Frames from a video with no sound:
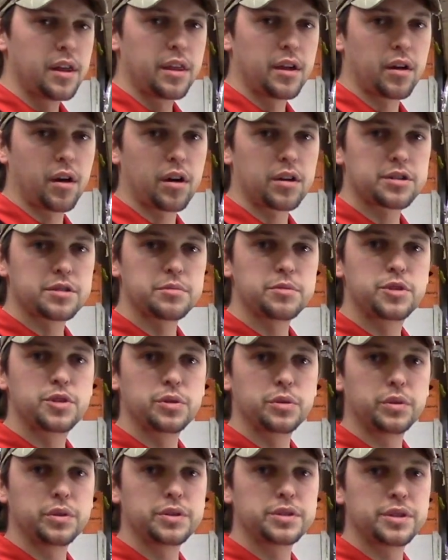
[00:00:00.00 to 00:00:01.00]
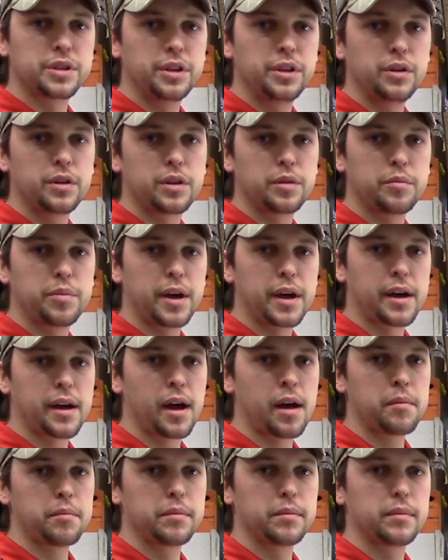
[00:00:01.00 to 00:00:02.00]
There are some tools that you can pick
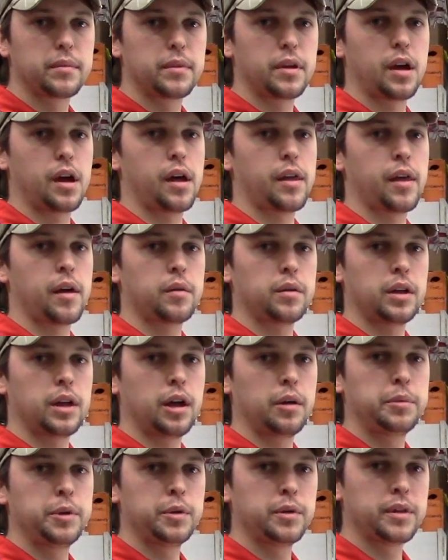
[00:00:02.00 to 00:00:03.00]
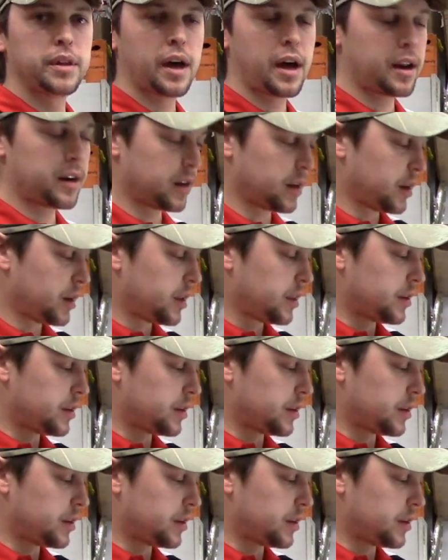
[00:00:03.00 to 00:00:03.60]
up that will help you with that.